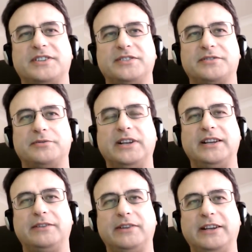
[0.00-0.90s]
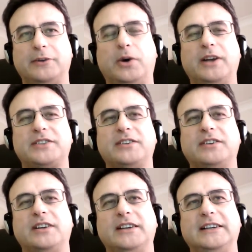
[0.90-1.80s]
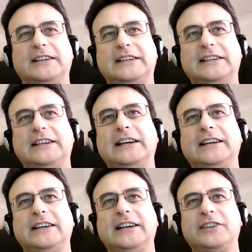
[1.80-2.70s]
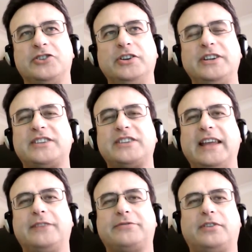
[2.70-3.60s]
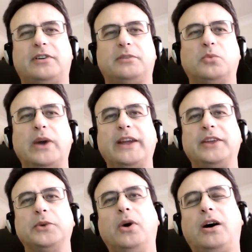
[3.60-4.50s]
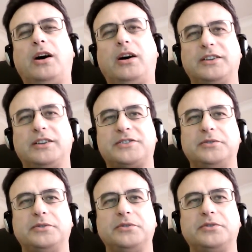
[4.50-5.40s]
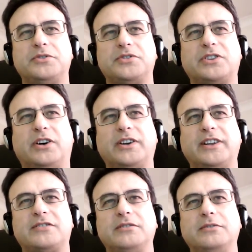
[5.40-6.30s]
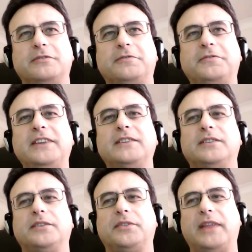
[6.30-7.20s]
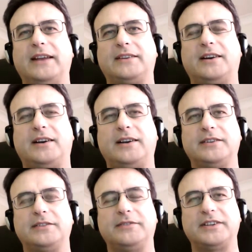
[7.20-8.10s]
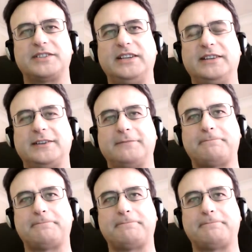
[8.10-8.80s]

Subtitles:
It is really, really quite a journey to get from where you are to starting to feel that kind of understanding.